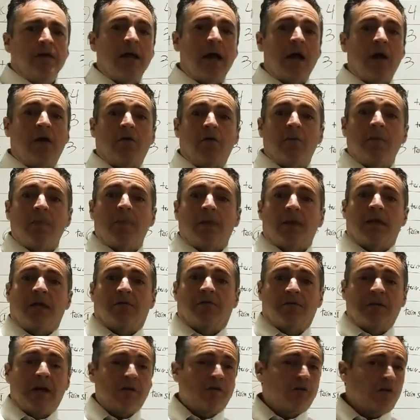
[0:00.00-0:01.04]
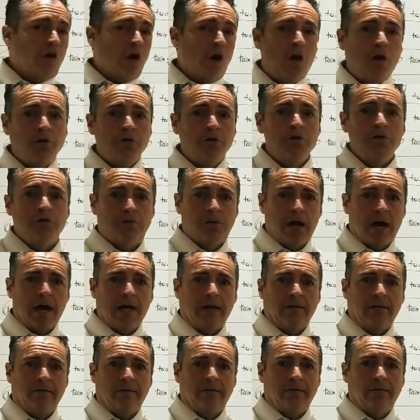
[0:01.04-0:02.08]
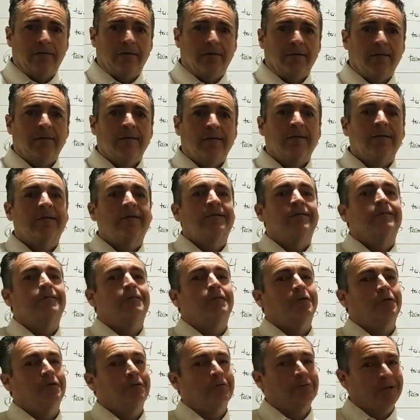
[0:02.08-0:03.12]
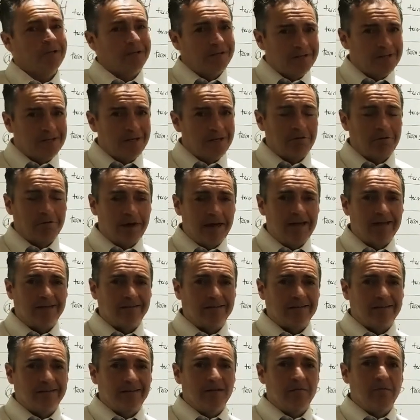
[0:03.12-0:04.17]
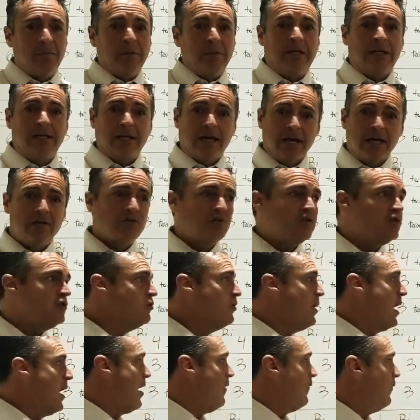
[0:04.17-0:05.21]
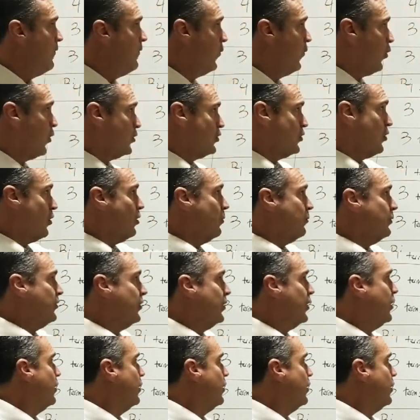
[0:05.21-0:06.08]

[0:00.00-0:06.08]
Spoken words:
Now, if that's all you got, you didn't get it right, because you have 4 terms